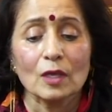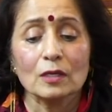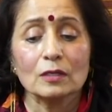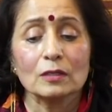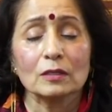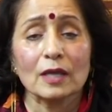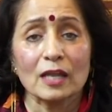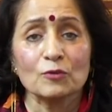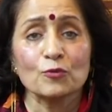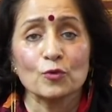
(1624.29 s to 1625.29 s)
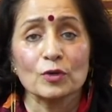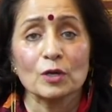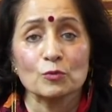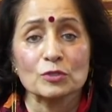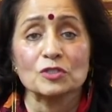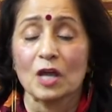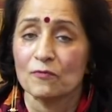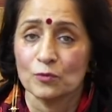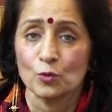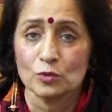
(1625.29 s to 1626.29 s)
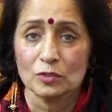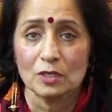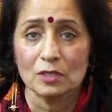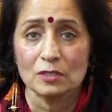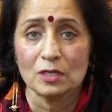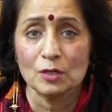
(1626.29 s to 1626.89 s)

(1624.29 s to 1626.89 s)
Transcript: in California was tough those days,